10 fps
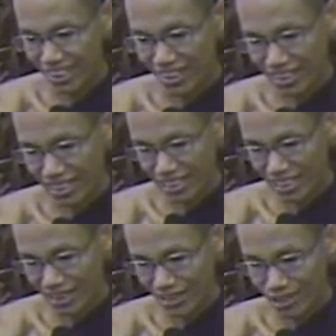Oh, that
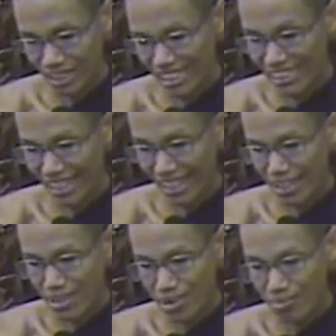is a clear.
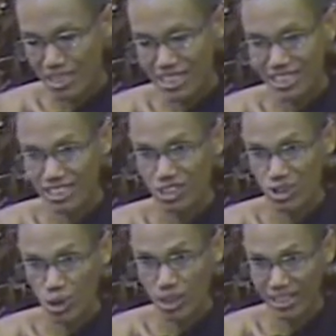Piti is
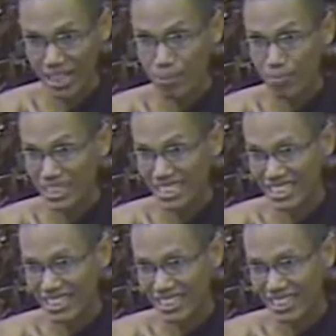joy, happy.
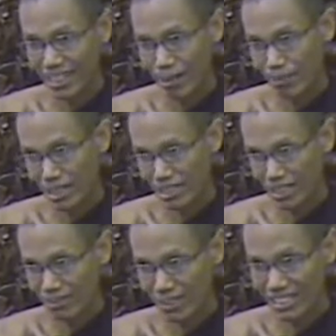
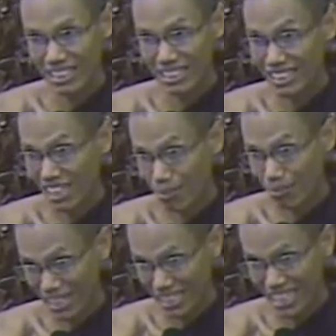Unpleasant feelings,
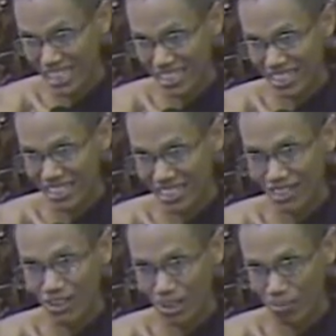unpleasant,
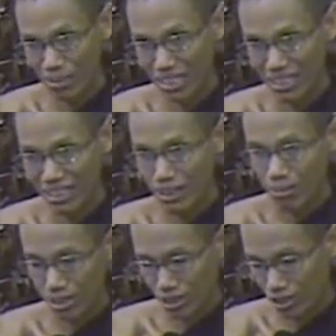not happy.
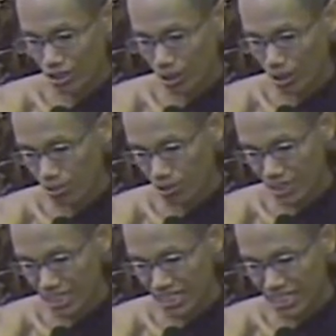Because of
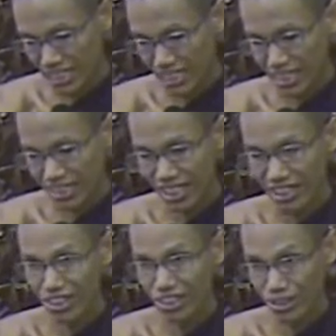opposite,
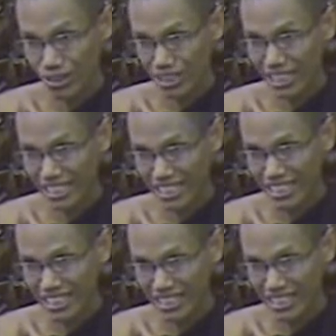cannot
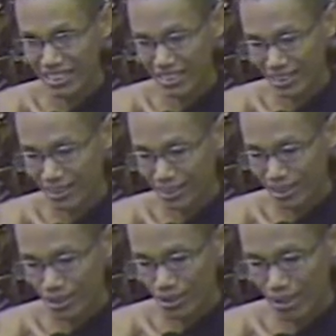associate.
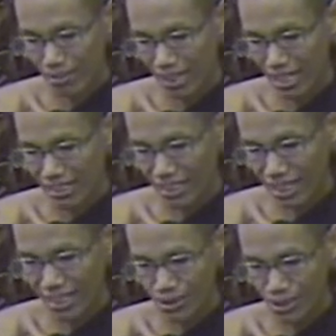You have
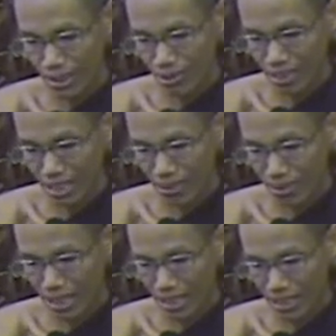anger, you have uh,
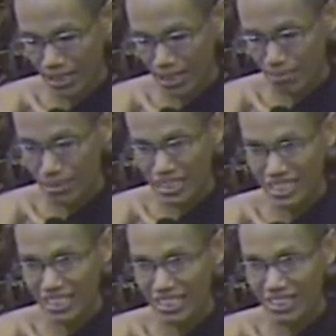uh,
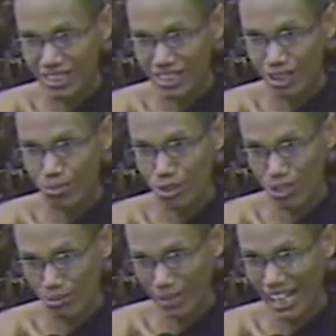happy, not
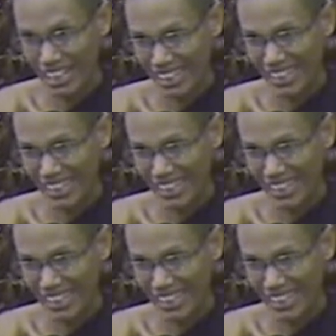possible.